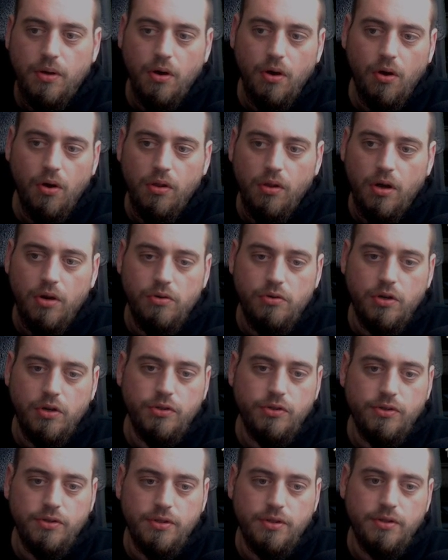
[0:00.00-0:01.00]
all our
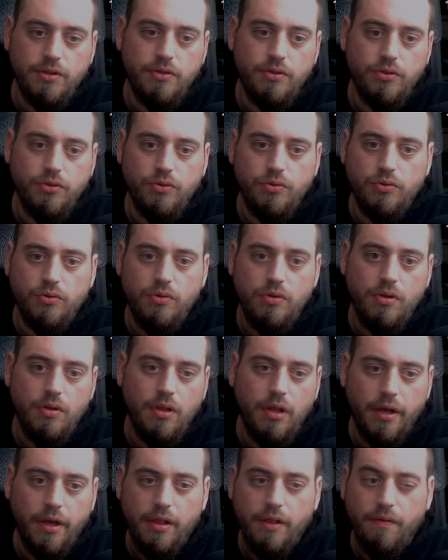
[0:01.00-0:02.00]
roster to
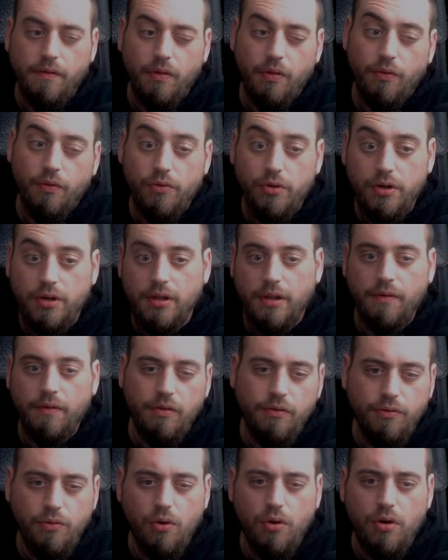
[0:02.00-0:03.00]
like level 3, level
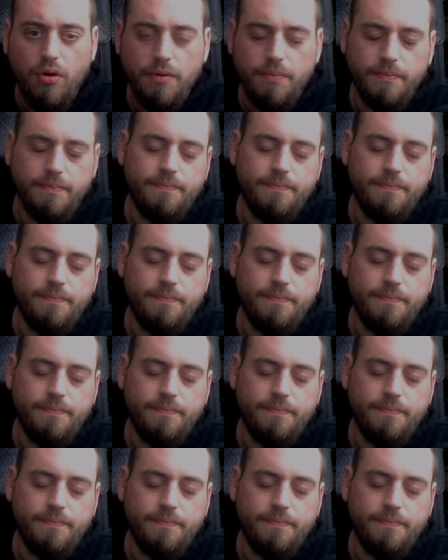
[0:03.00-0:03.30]
4.